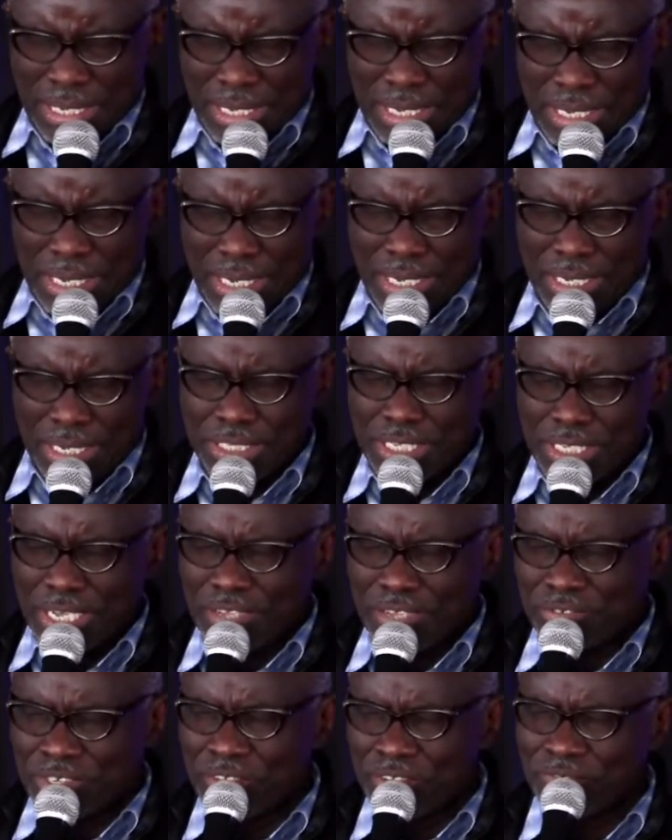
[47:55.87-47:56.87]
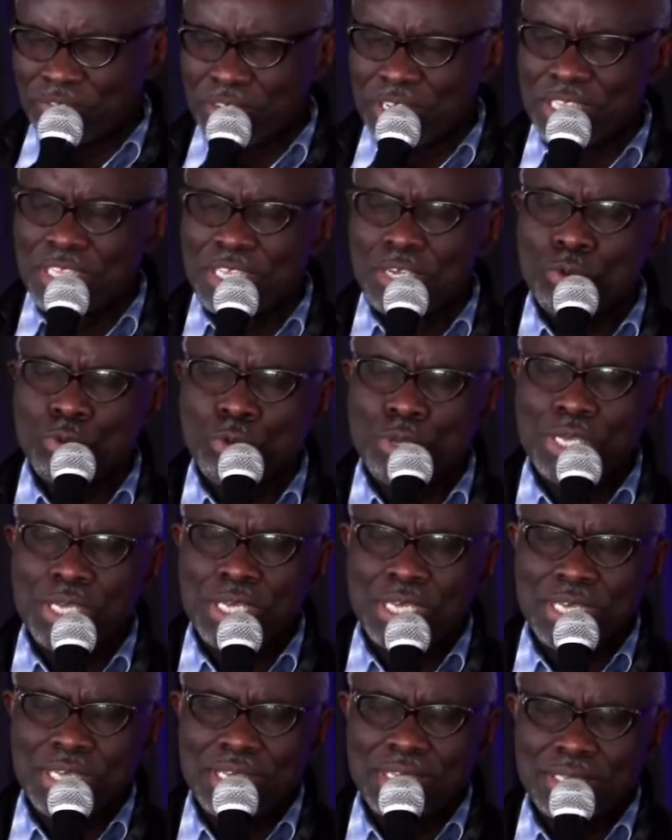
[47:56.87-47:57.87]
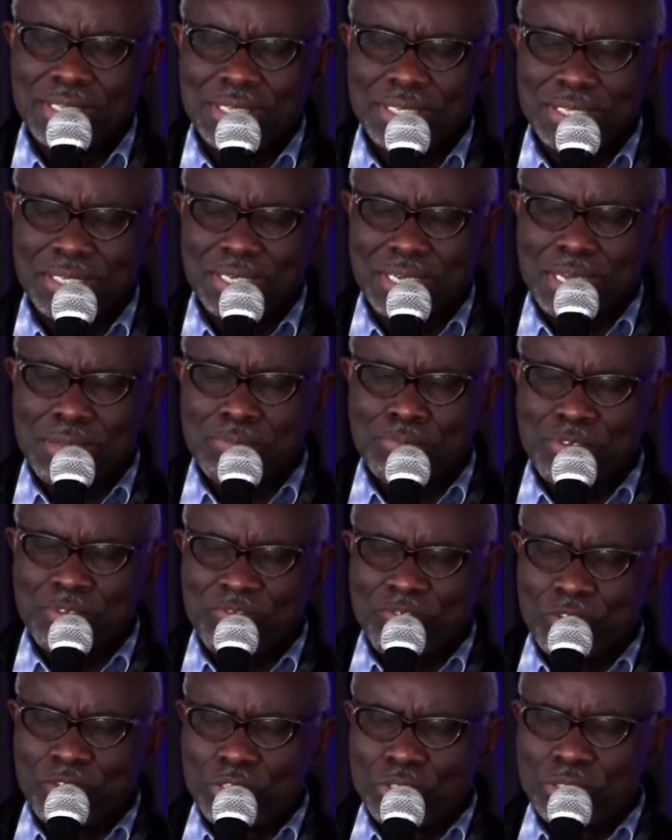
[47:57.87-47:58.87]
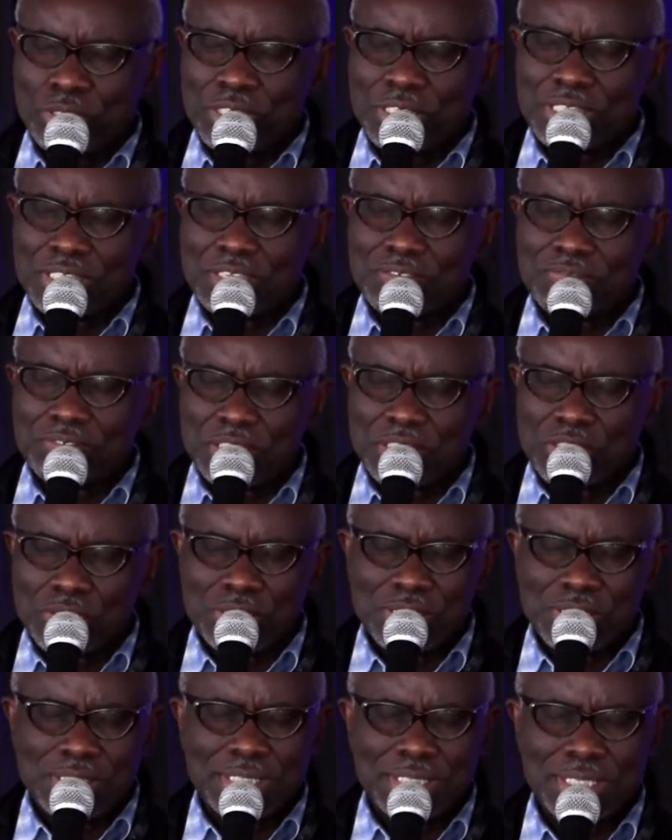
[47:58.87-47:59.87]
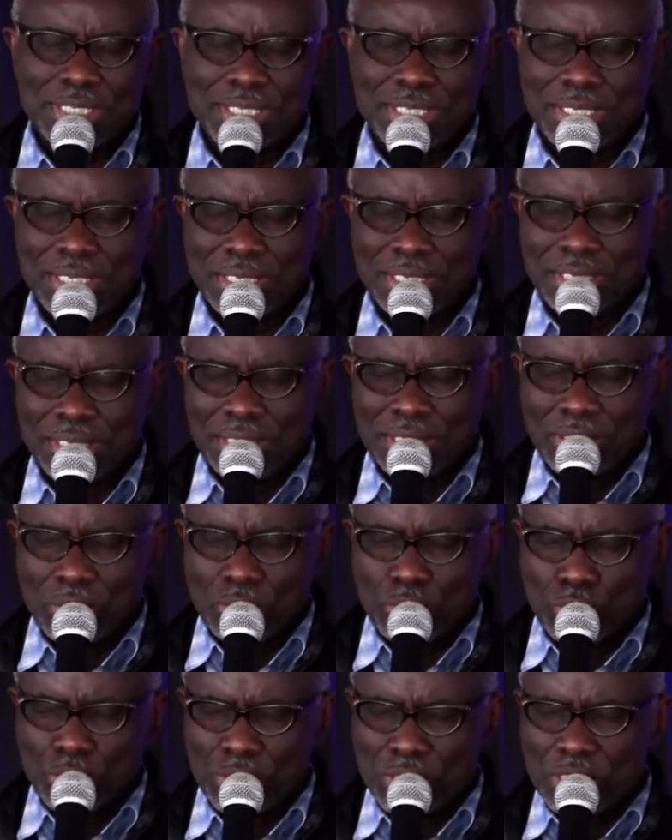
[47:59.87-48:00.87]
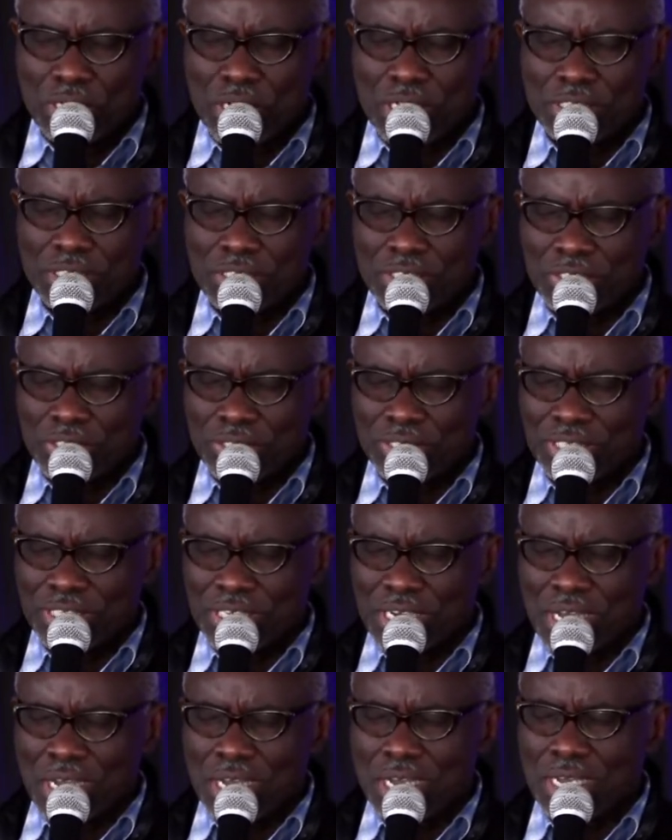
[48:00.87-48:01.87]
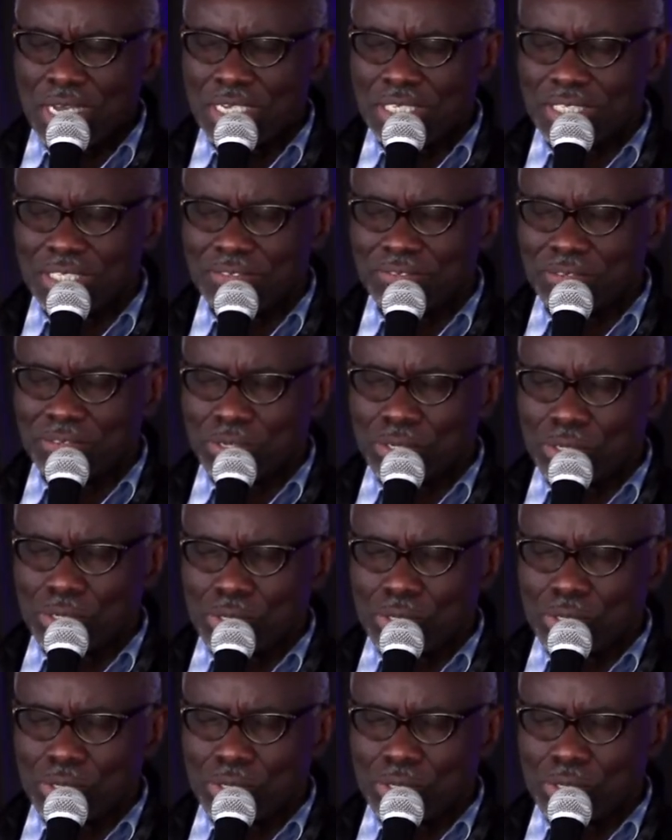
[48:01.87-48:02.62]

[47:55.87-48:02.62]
Uh, dear Heavenly Father, we come before you this afternoon with gratitude in our hearts for